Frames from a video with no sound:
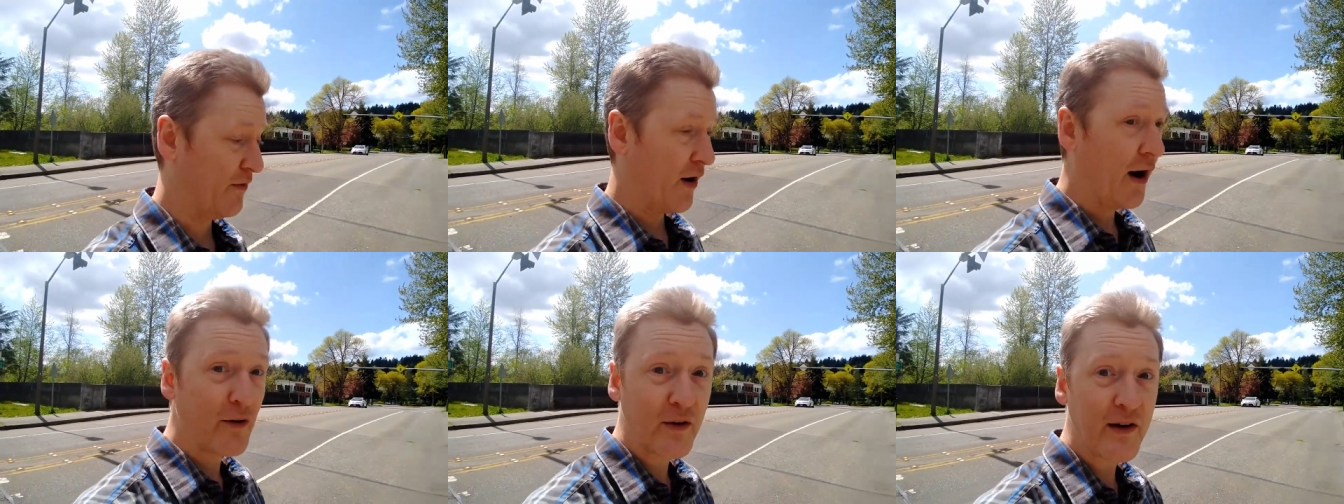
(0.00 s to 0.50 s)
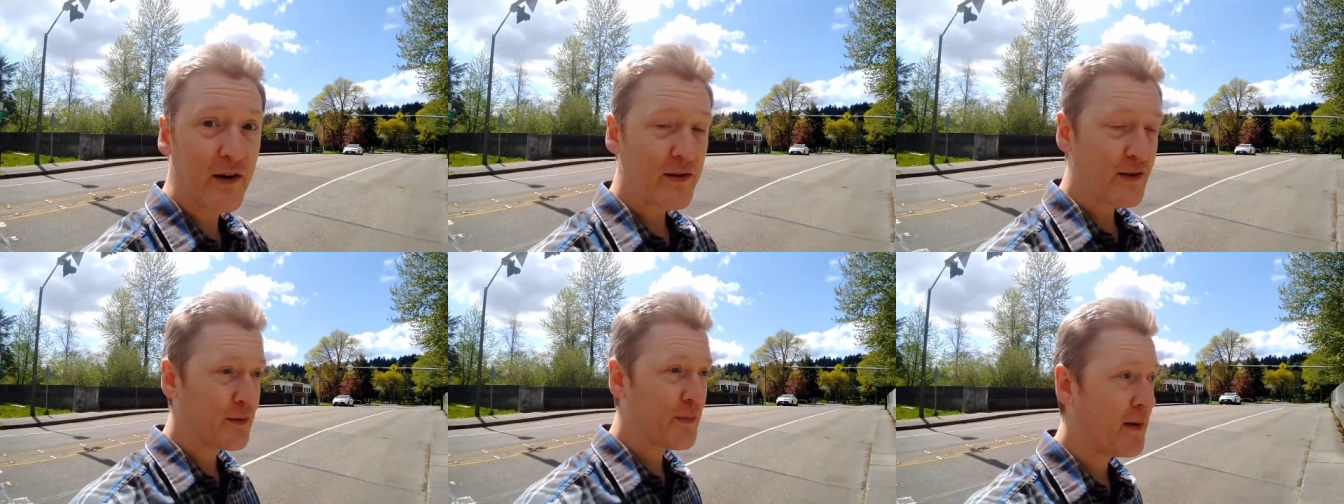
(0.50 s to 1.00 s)
For 100 years,
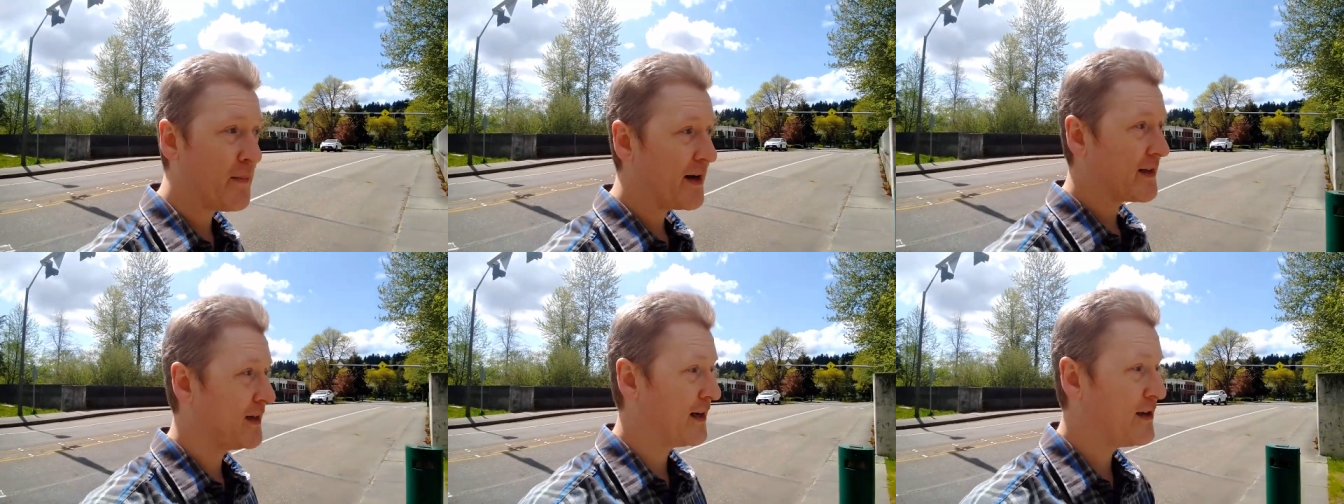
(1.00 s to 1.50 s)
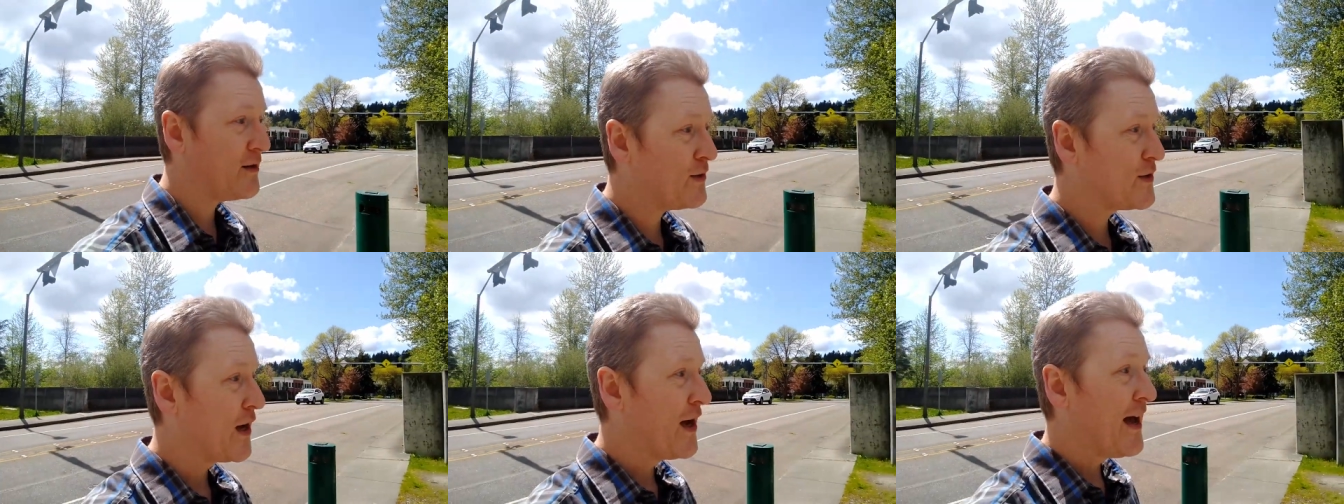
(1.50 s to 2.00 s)
this has been a medicine in
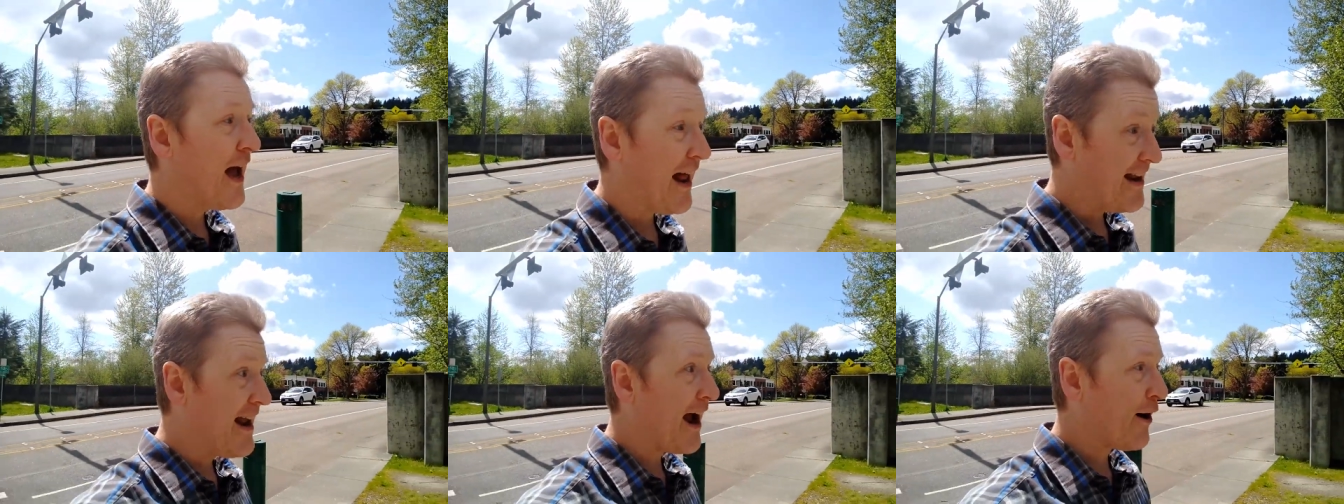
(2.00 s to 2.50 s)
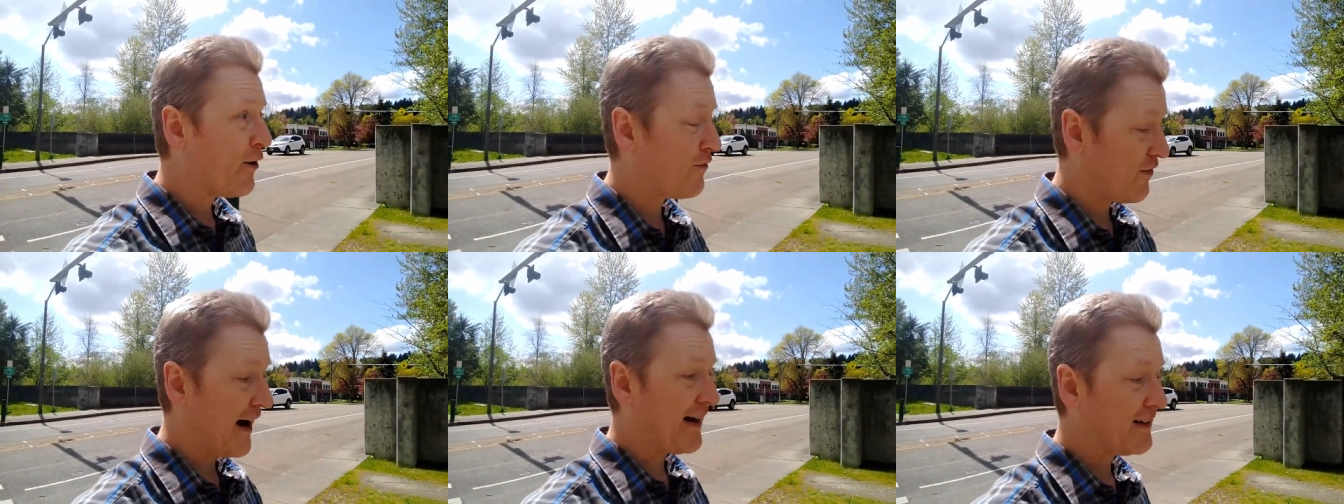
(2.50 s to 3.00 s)
use, and now
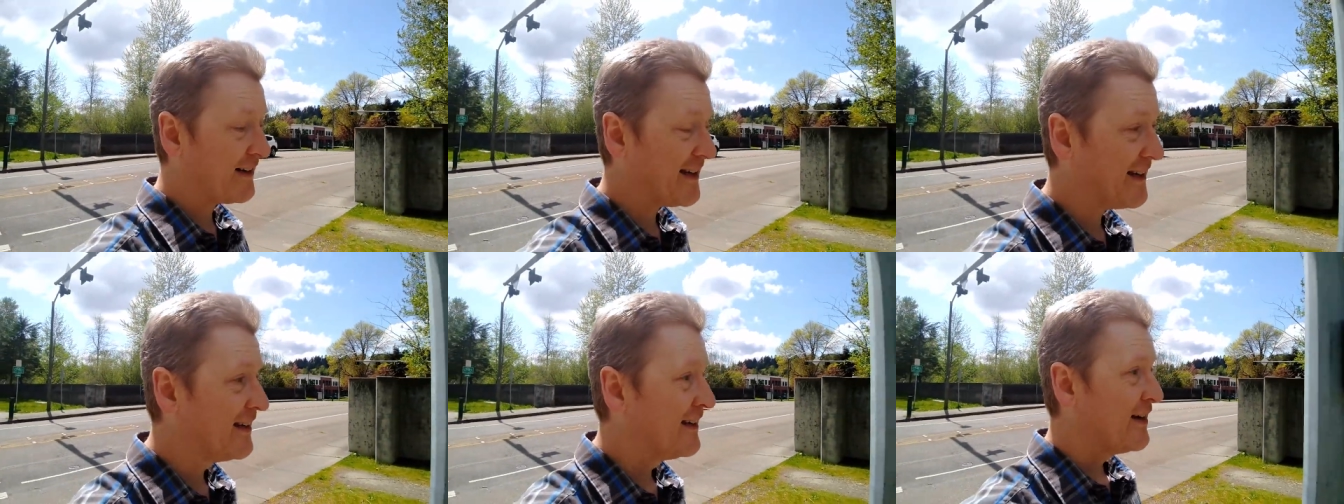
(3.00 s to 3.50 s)
finally,